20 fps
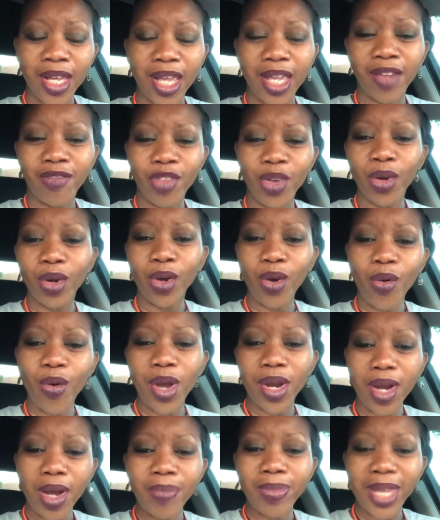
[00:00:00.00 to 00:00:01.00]
If you're
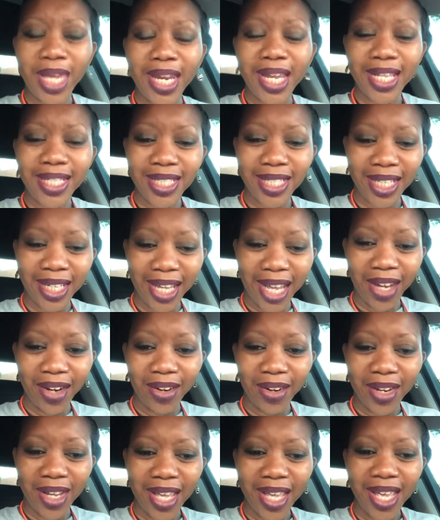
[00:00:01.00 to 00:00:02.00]
going up that
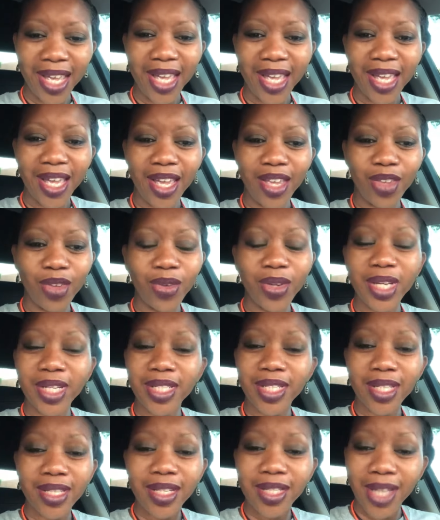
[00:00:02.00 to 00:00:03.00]
escalator and you get
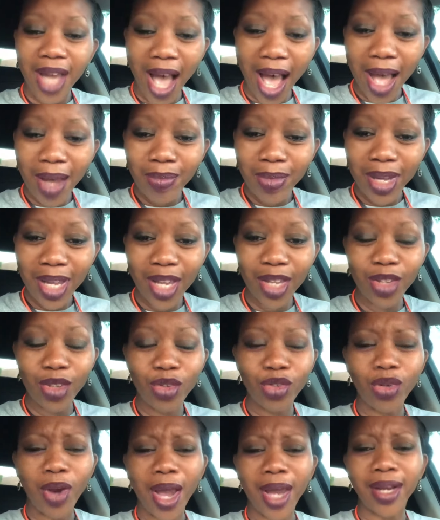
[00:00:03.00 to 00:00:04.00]
to the top and
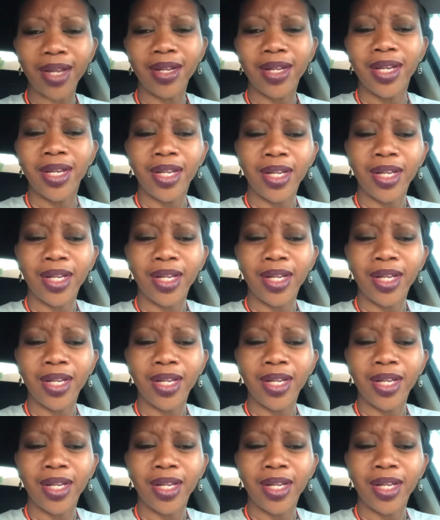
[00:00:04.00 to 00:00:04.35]
you try to